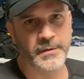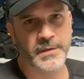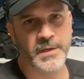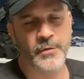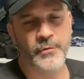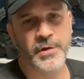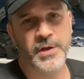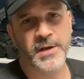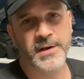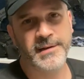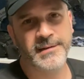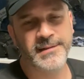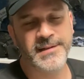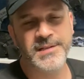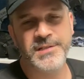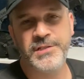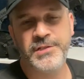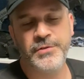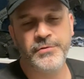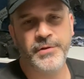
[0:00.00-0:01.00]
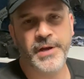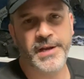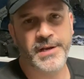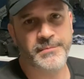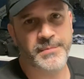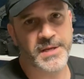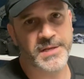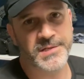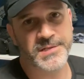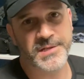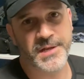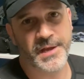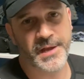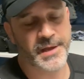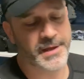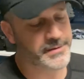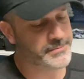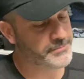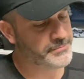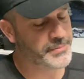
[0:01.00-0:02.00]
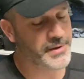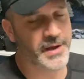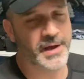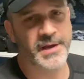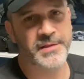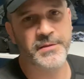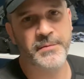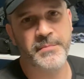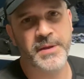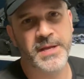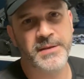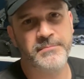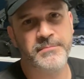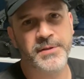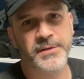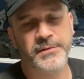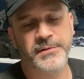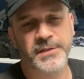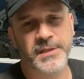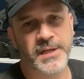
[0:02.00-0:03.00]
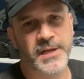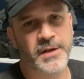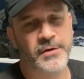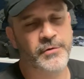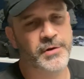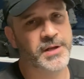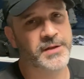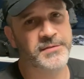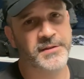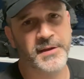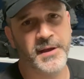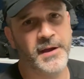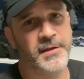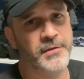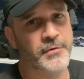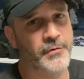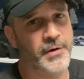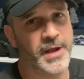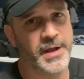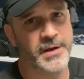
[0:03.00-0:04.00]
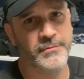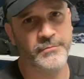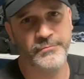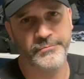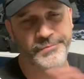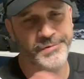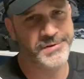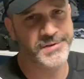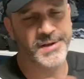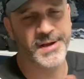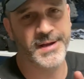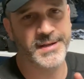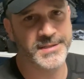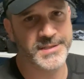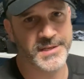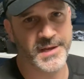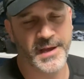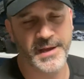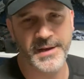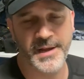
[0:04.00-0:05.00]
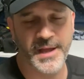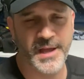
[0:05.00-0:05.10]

Now we got at least two enemies behind the main building here. We got the guy on the right, one guy inside.